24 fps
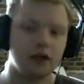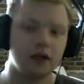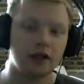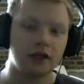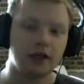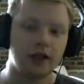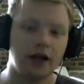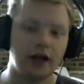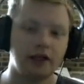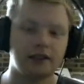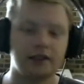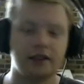
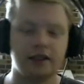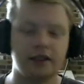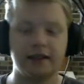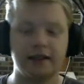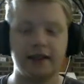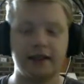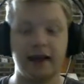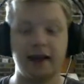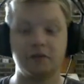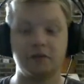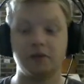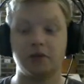They actually
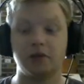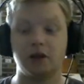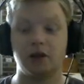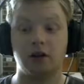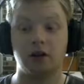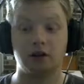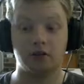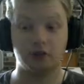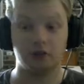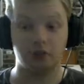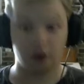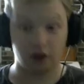kept a
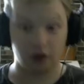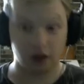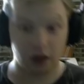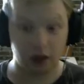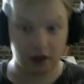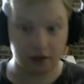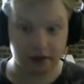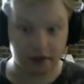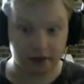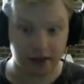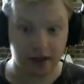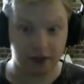lot of the
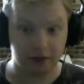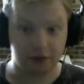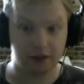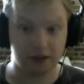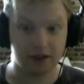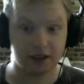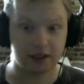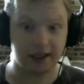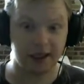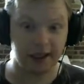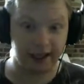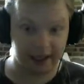
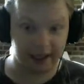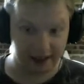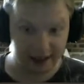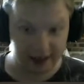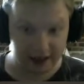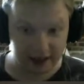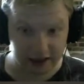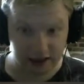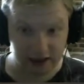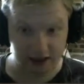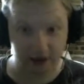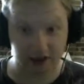lightsabers
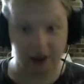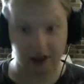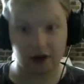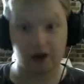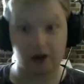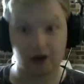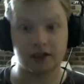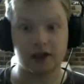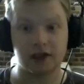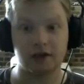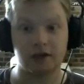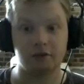in the
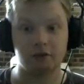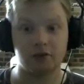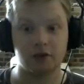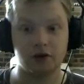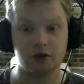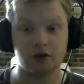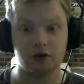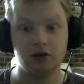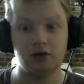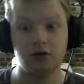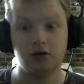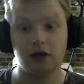Jedi
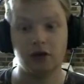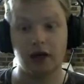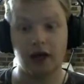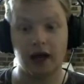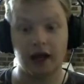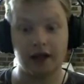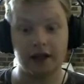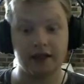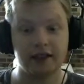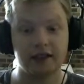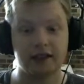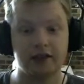Temple,
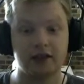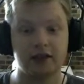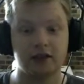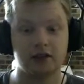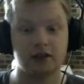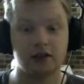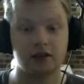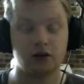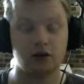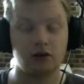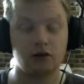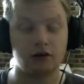and this is
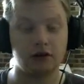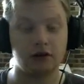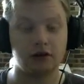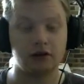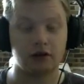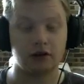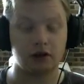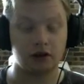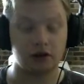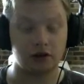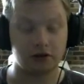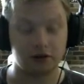according to
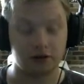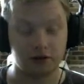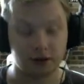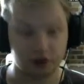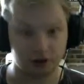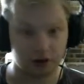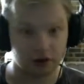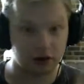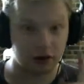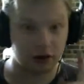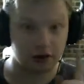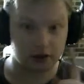the
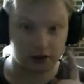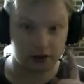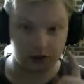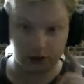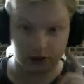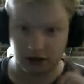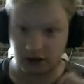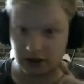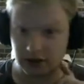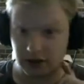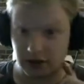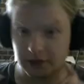Consort Knights
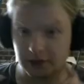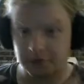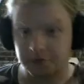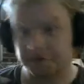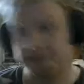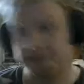trilogy,